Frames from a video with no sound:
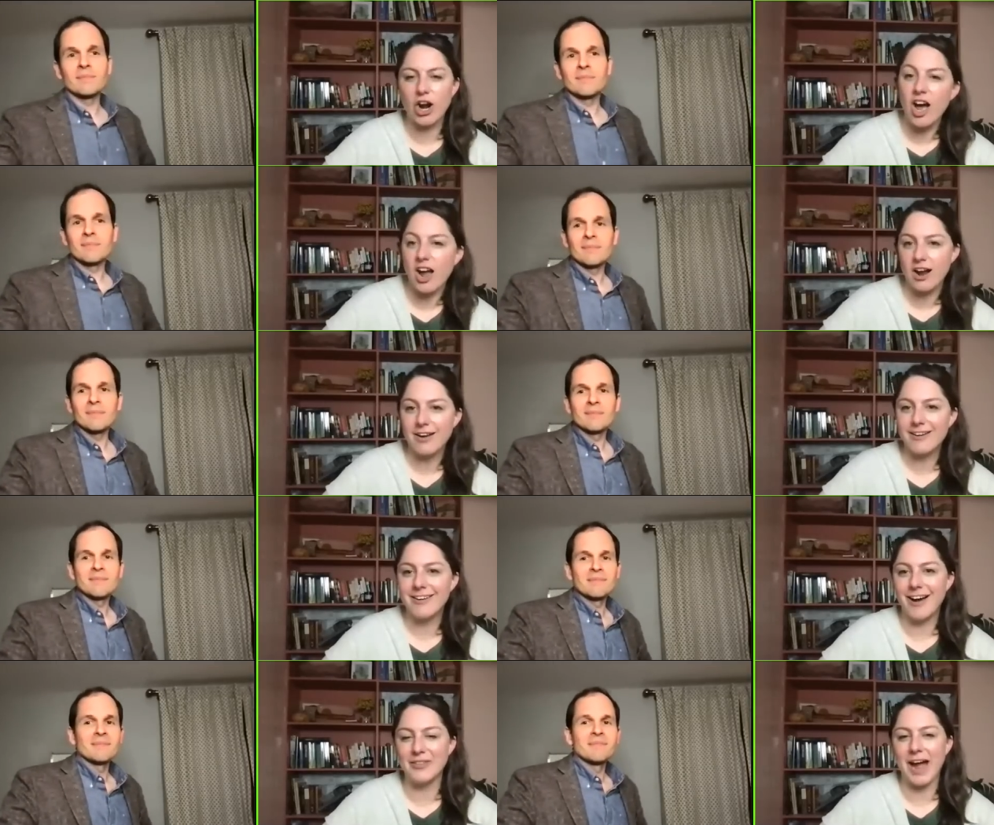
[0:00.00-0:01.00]
Speaker 1: cook?
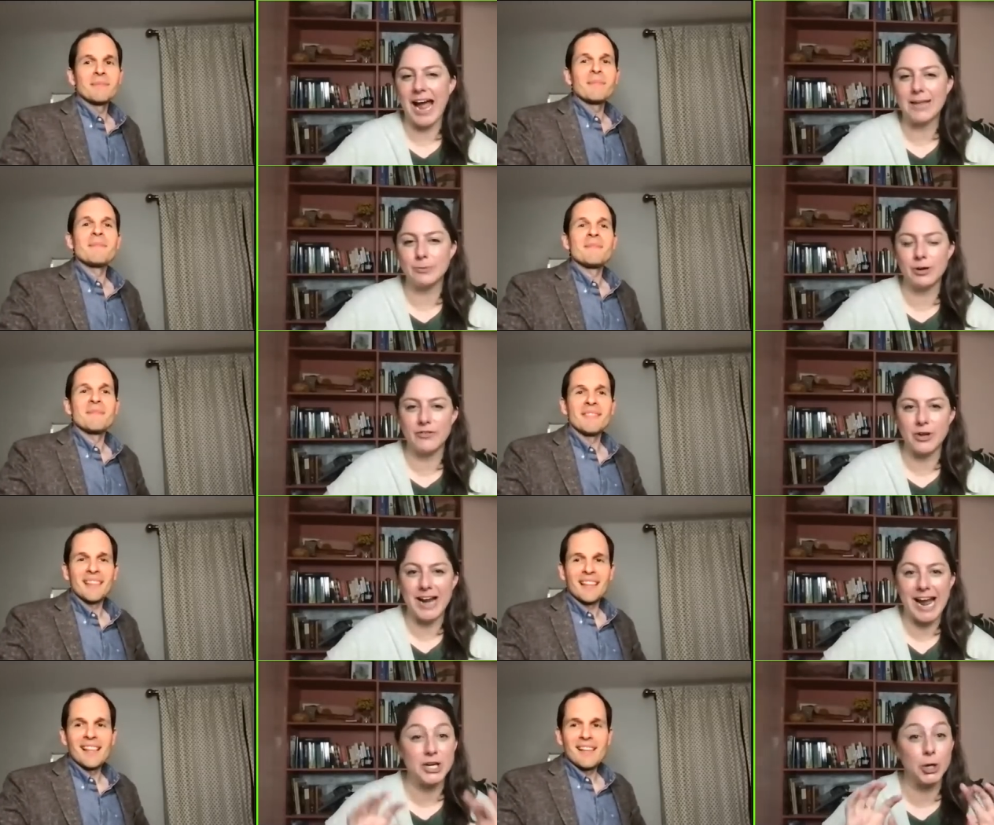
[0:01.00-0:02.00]
On the Heimler review,
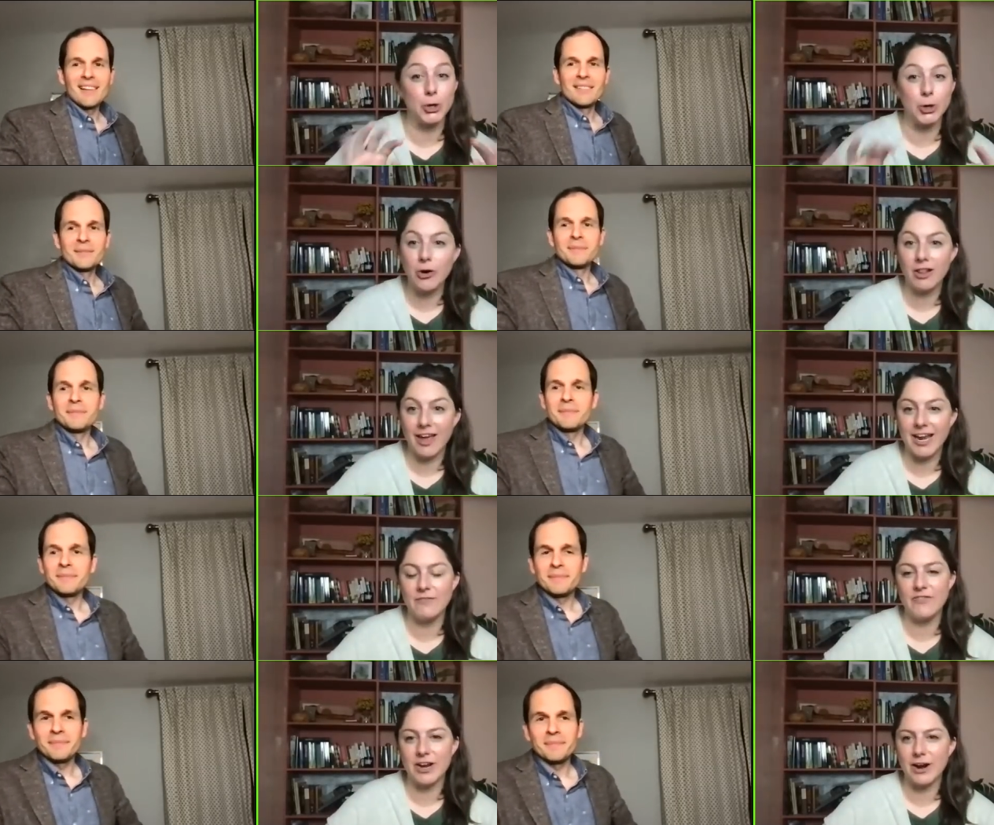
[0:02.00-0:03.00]
and I had to Google it
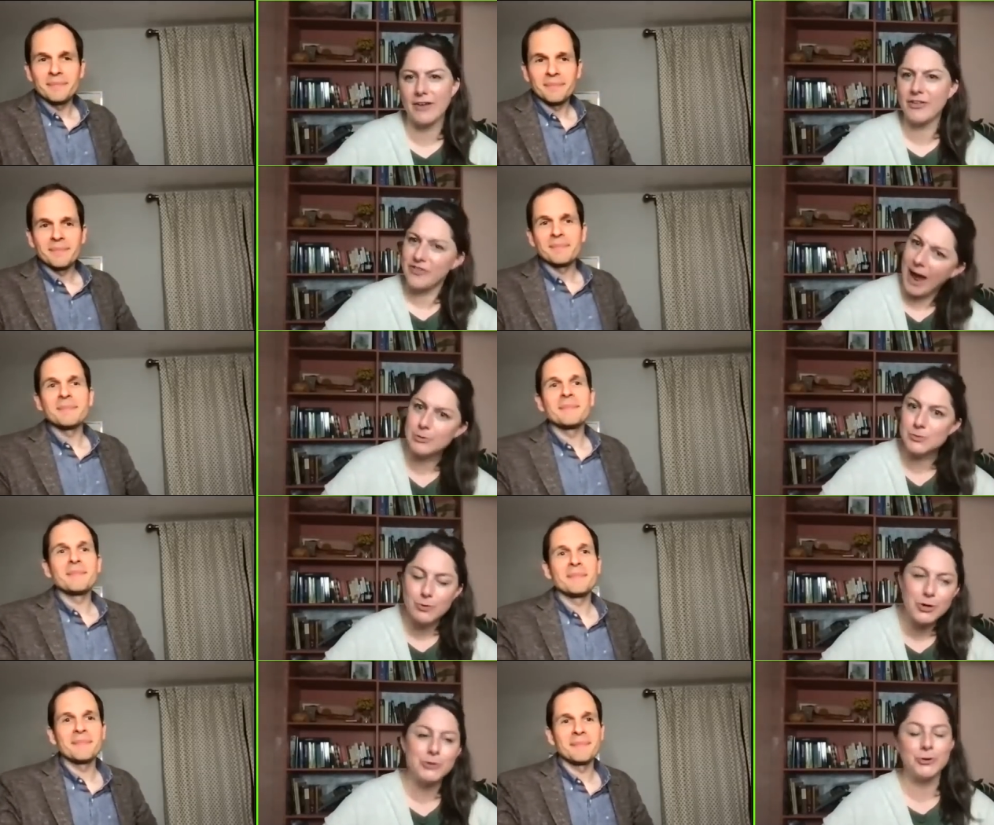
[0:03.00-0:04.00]
and figure out that that was
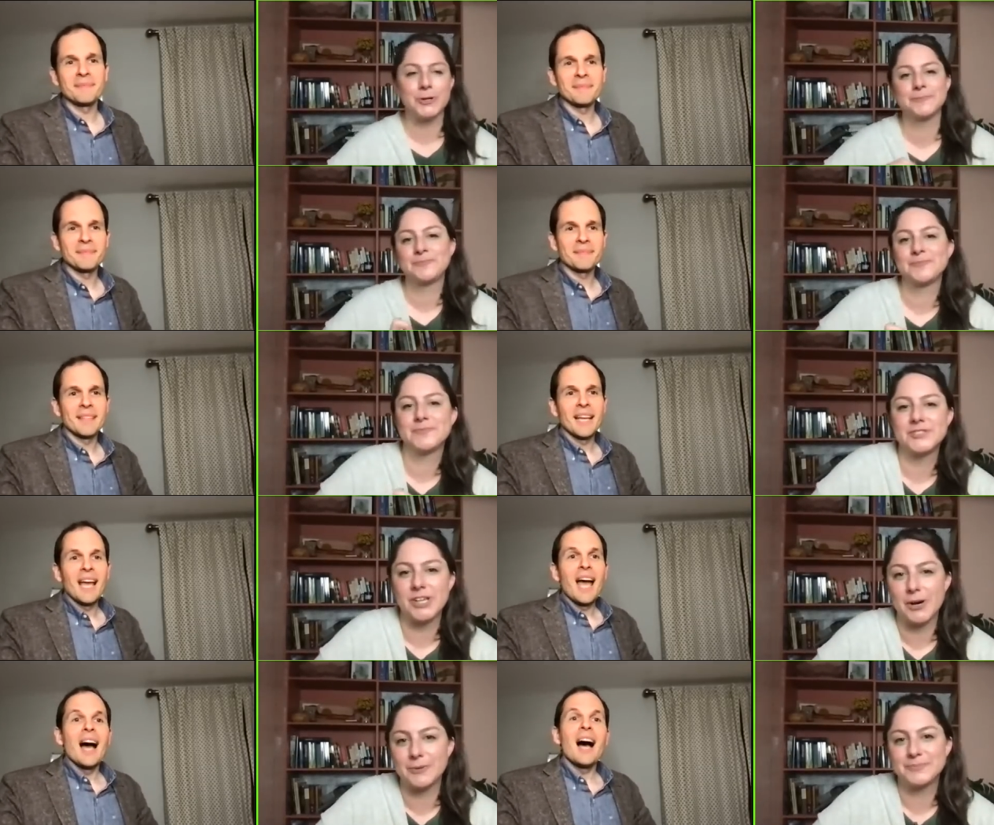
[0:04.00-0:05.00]
rude.
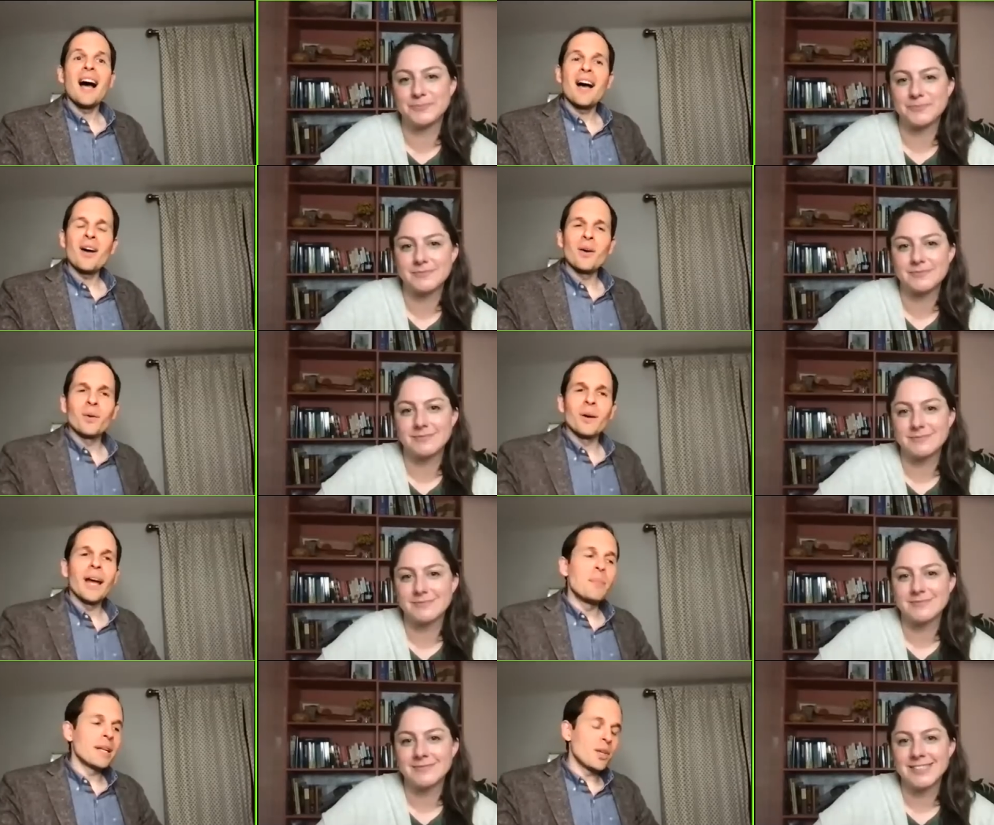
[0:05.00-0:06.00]
So.
Speaker 2: Oh,
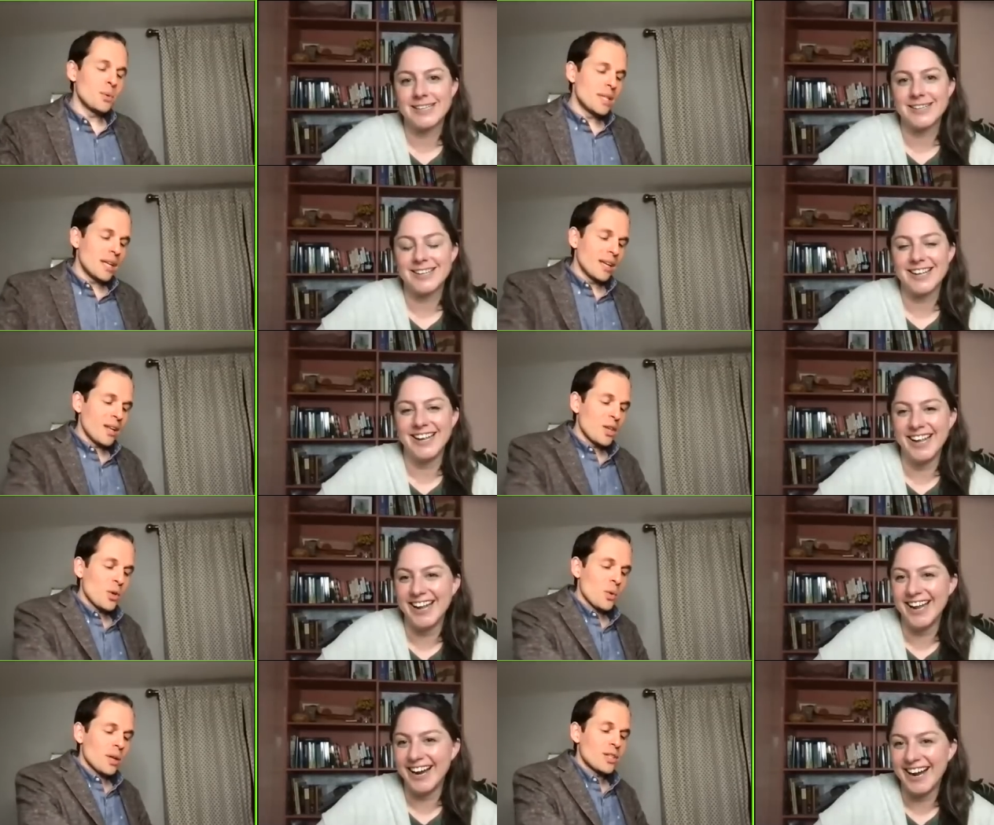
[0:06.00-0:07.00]
and but you didn't.
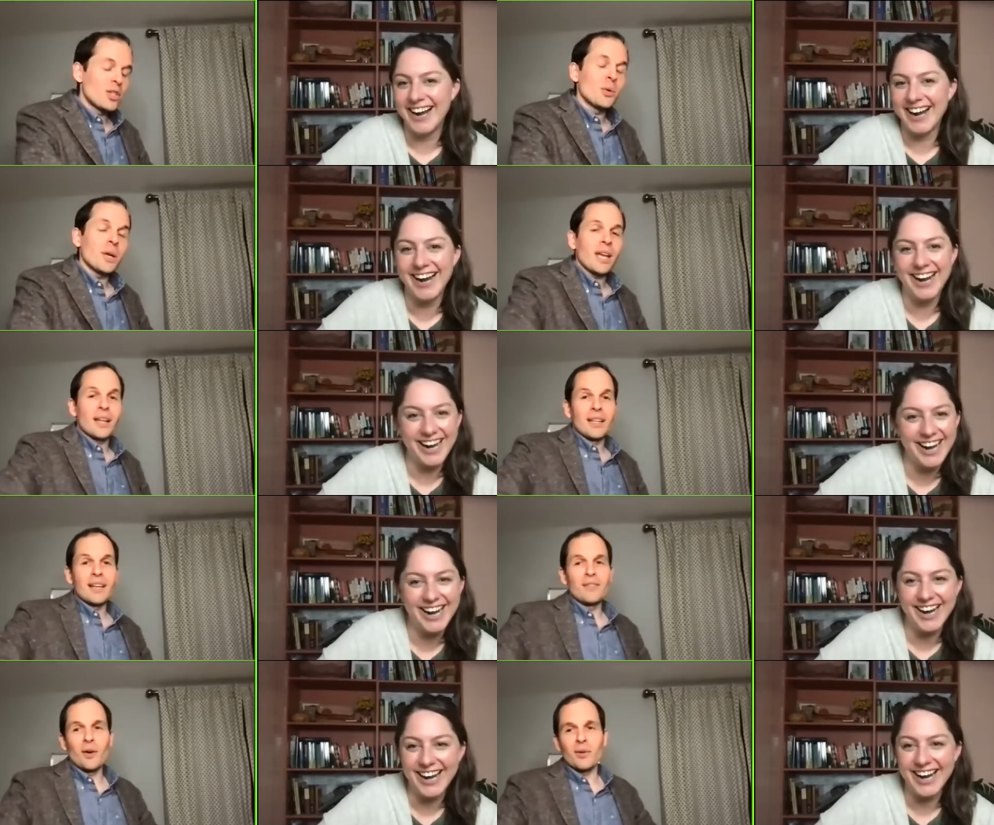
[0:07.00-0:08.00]
You did you eat and
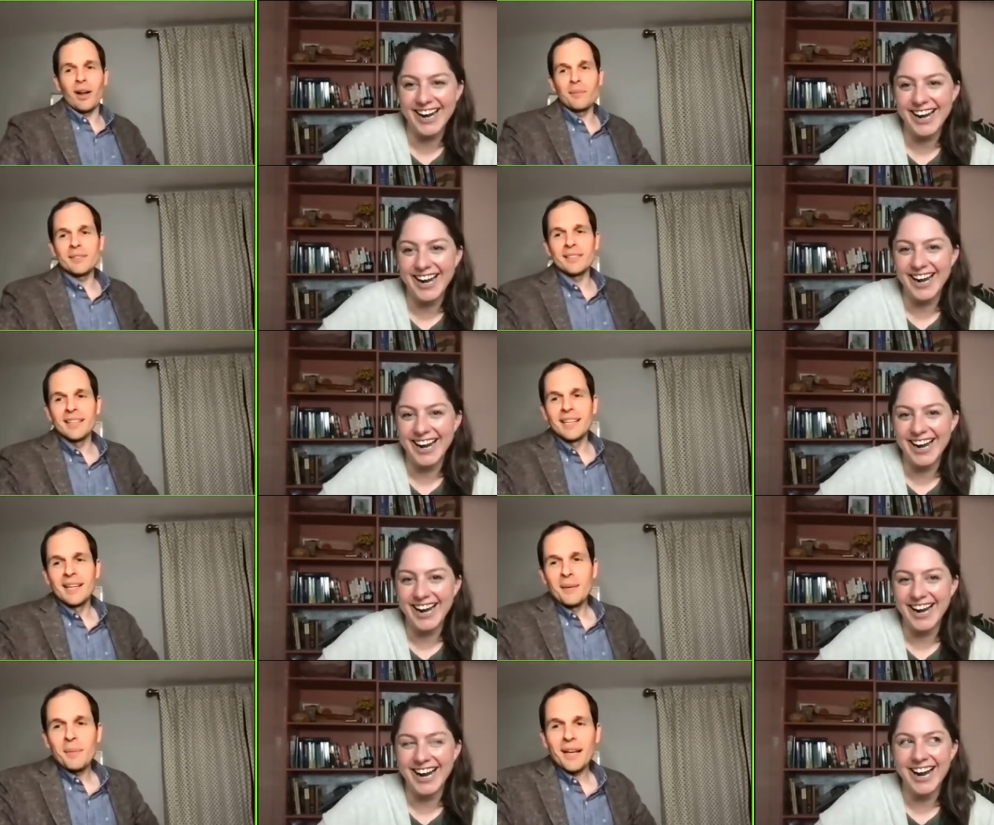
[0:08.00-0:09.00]
leave no crumbs?
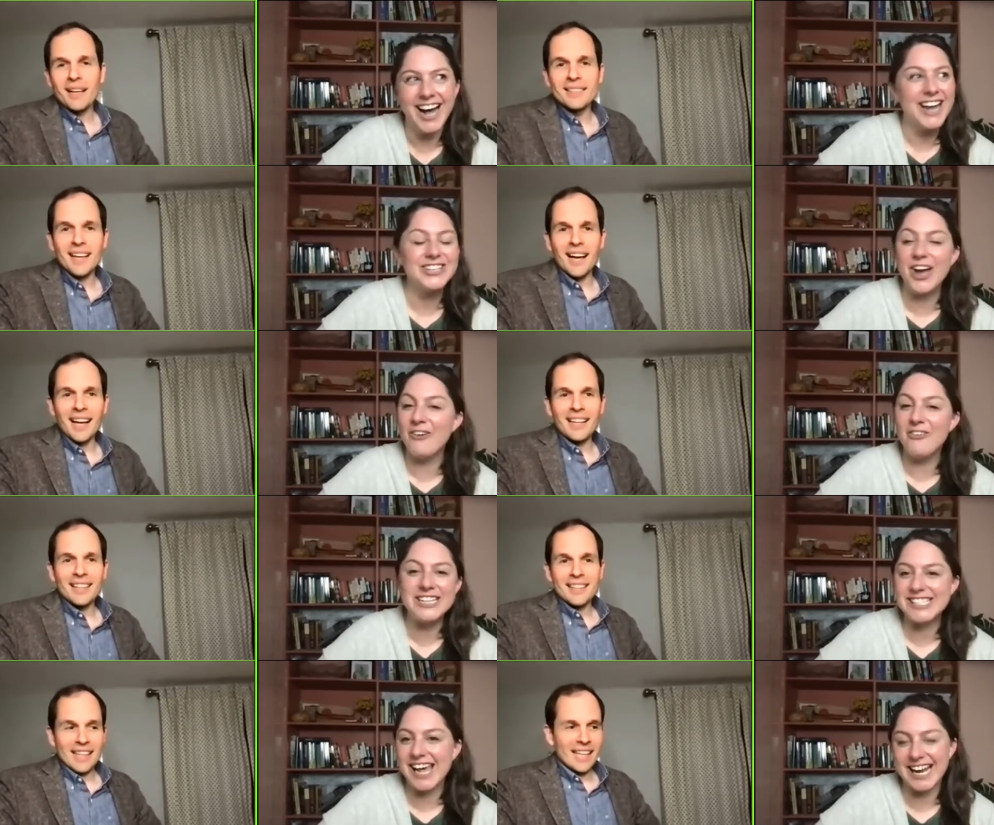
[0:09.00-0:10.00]
Because
Speaker 1: no I. No
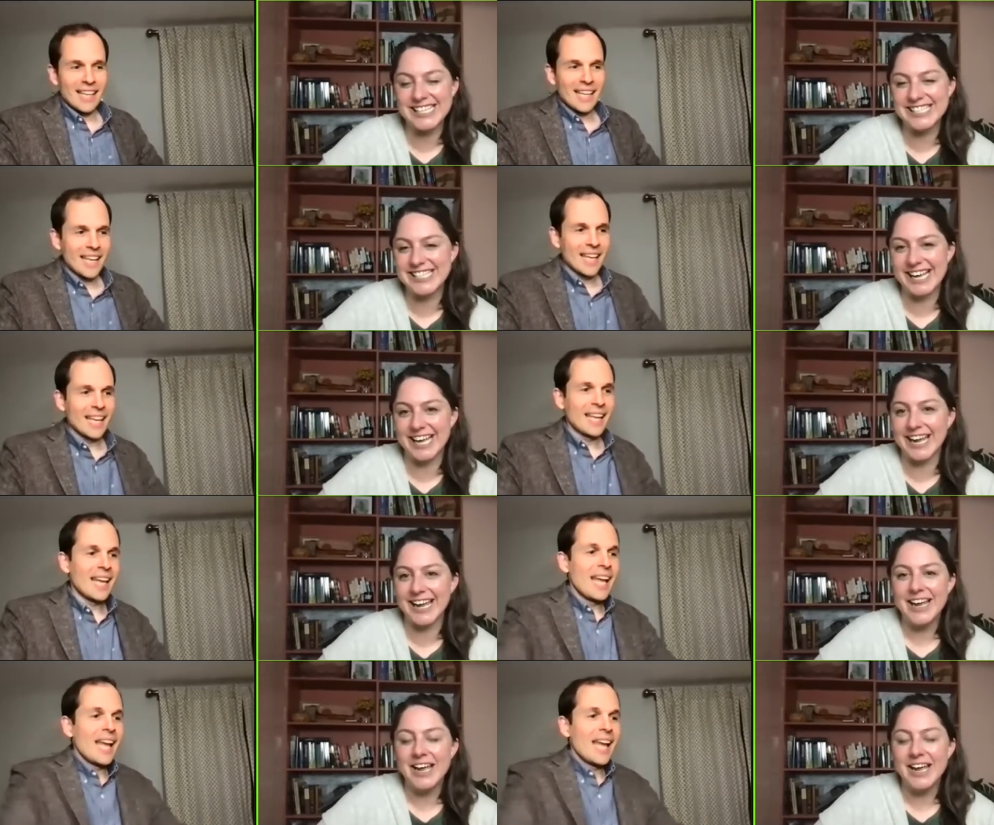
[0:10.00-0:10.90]
one said I did.